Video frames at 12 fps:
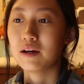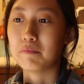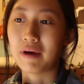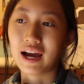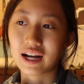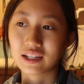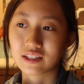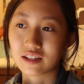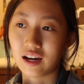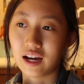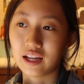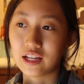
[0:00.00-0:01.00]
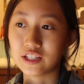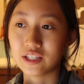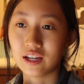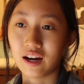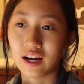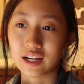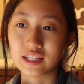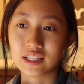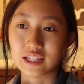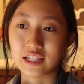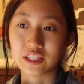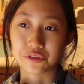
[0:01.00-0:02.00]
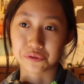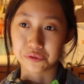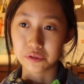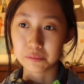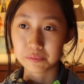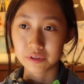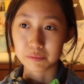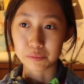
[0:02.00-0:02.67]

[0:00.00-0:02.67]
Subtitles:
Max got into the Hawkins kids group